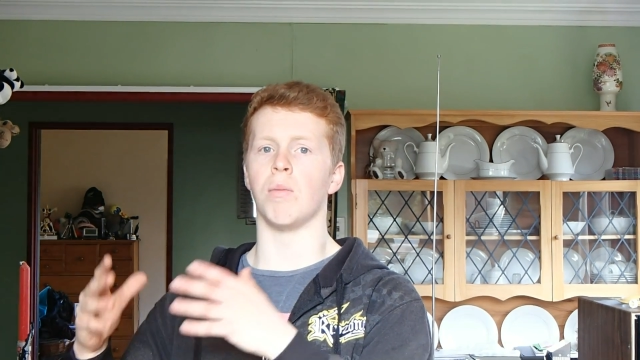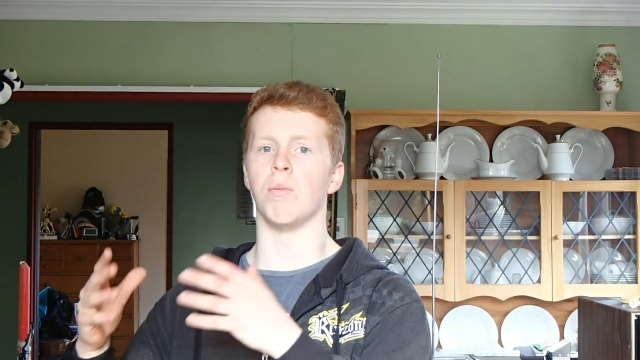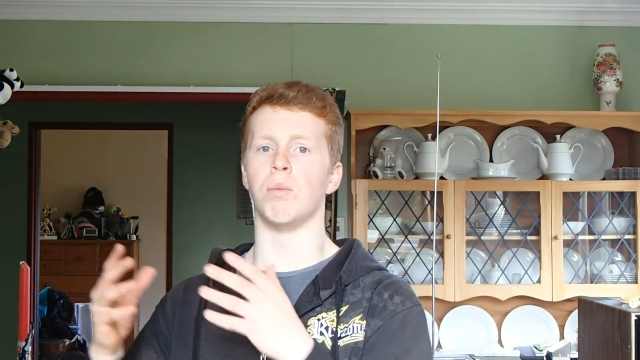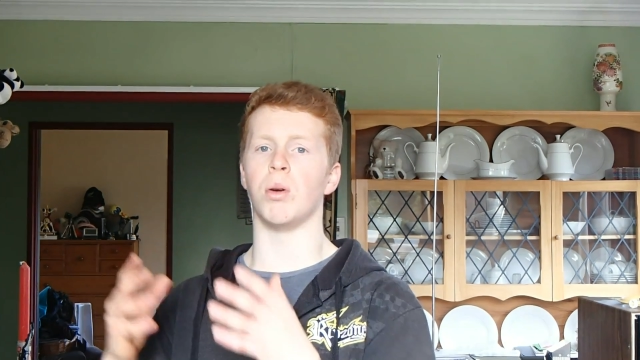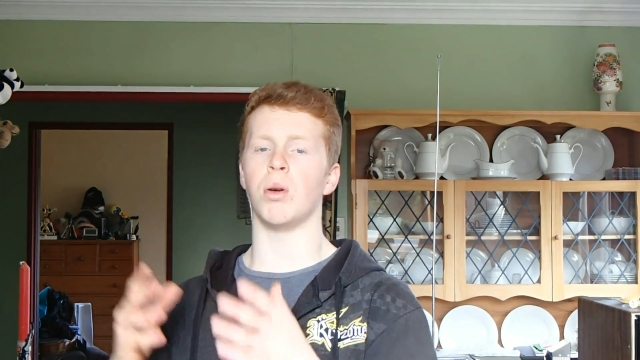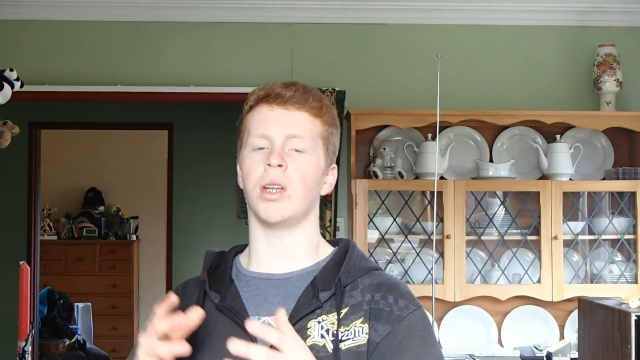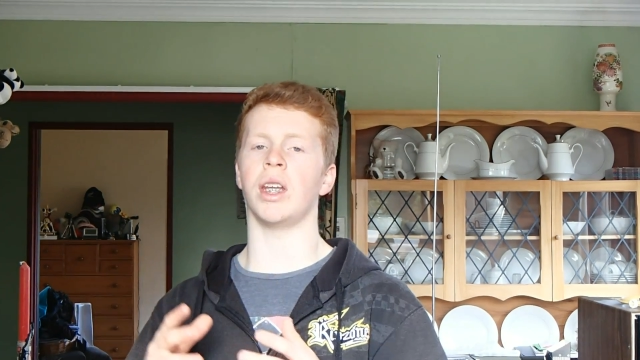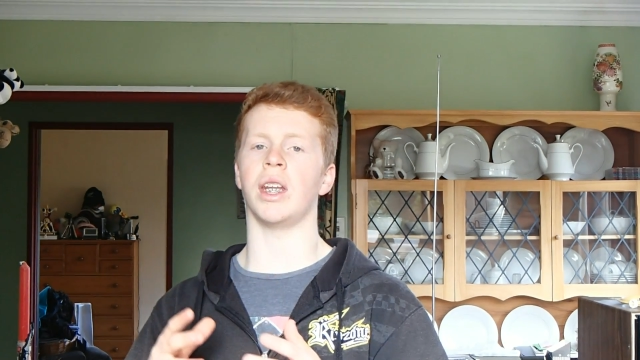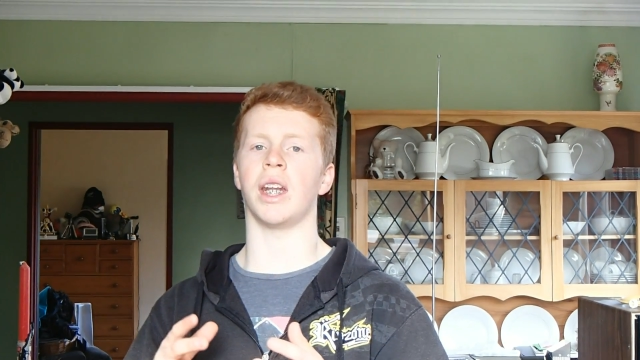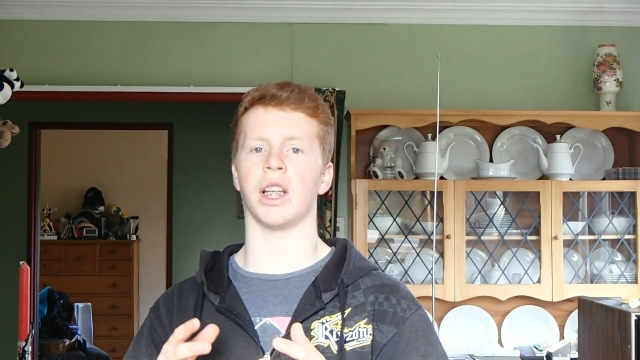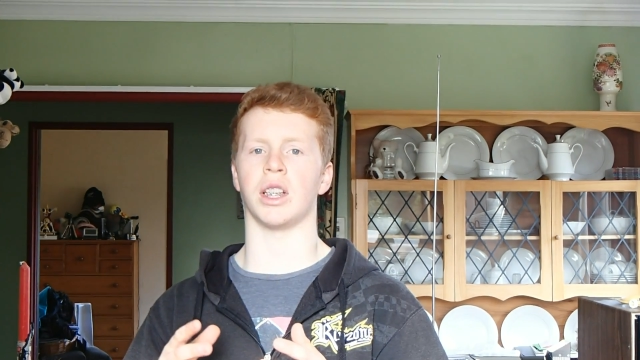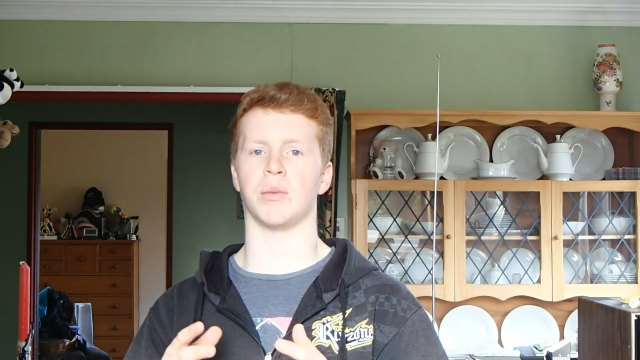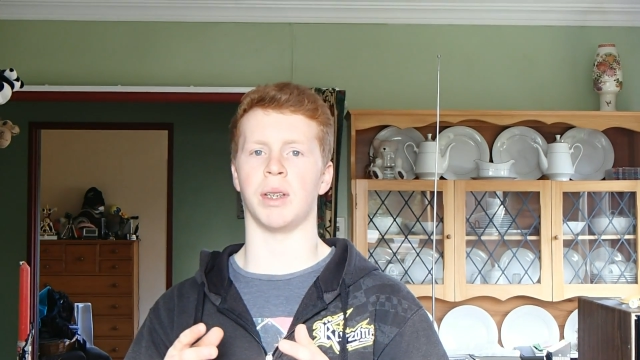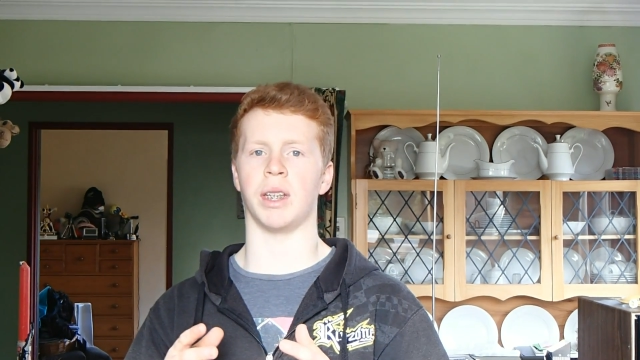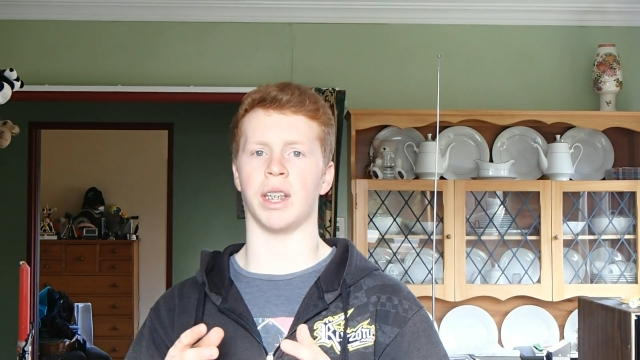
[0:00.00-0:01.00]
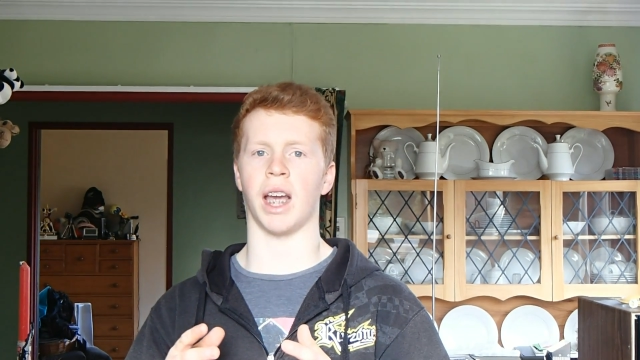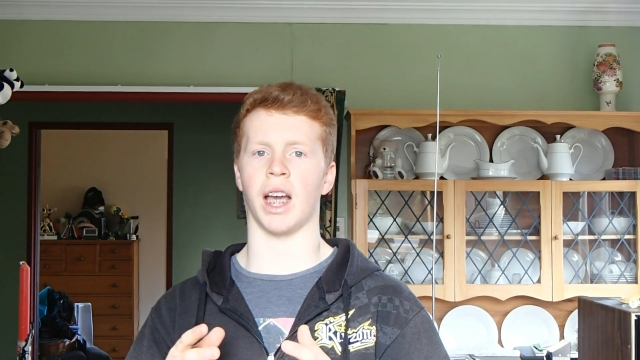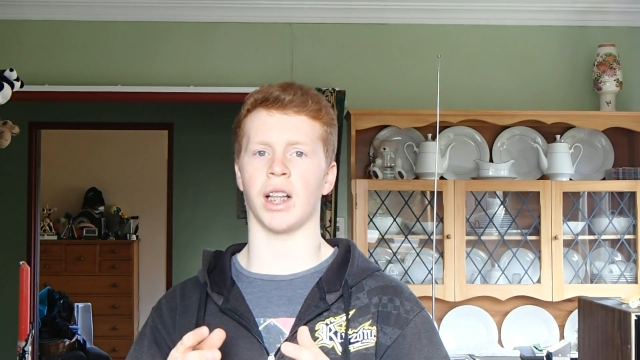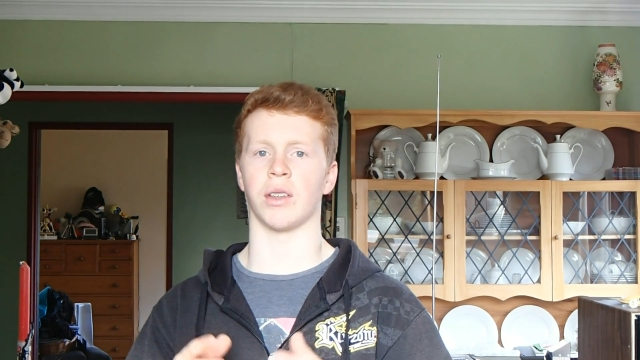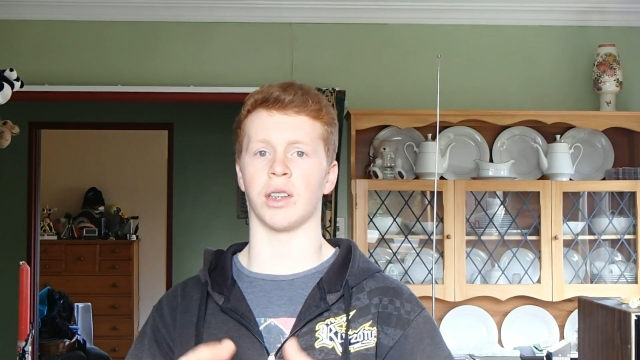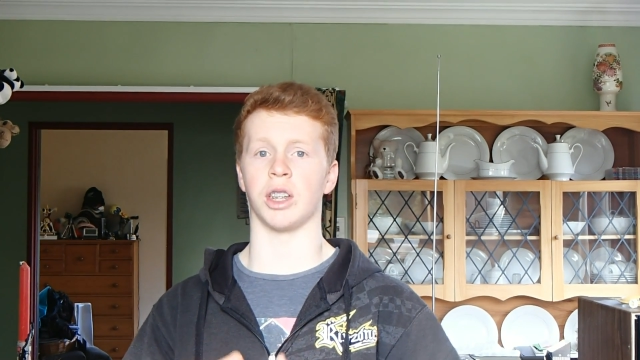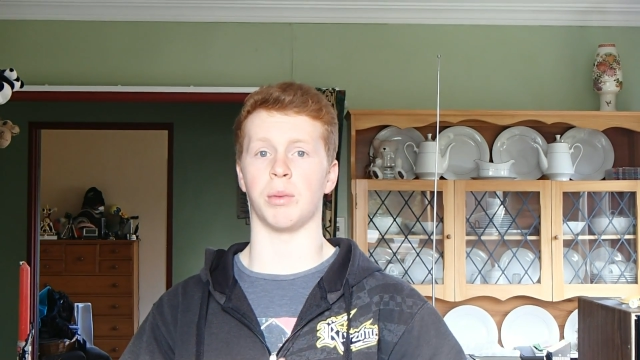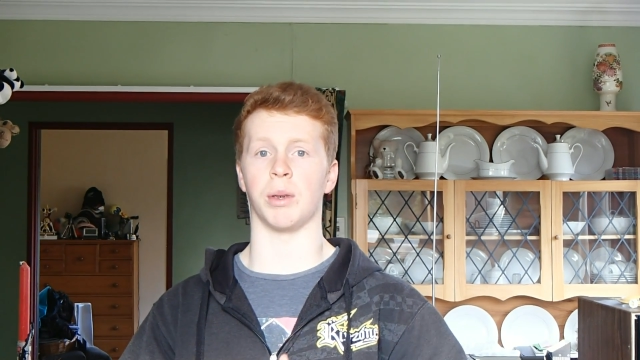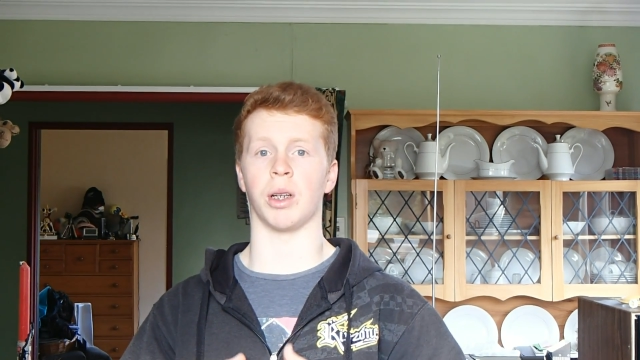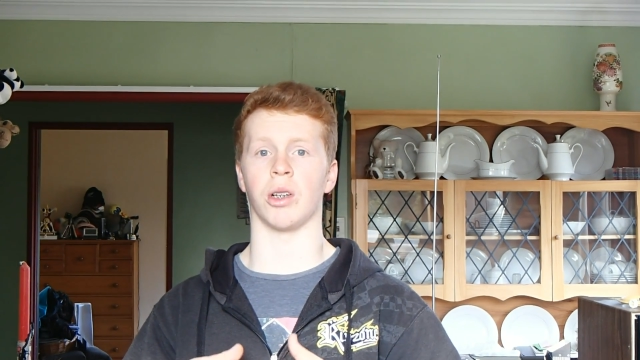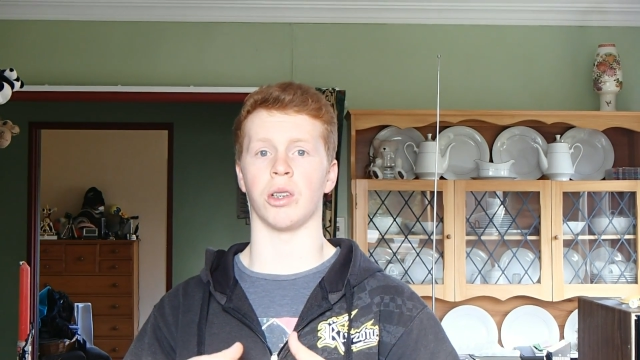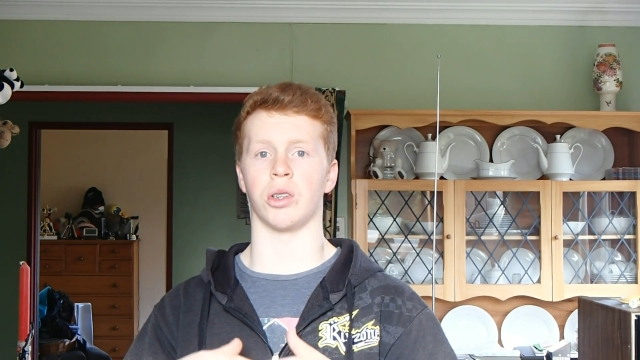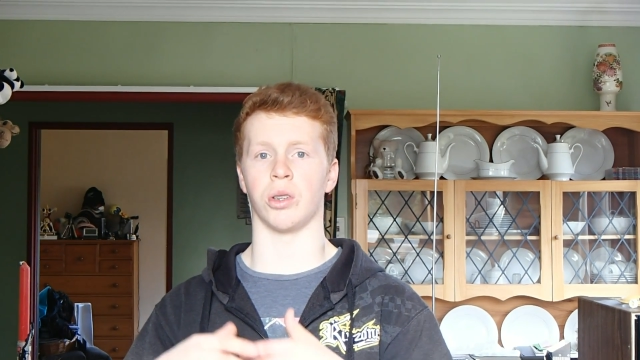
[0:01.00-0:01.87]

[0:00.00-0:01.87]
burning as many calories because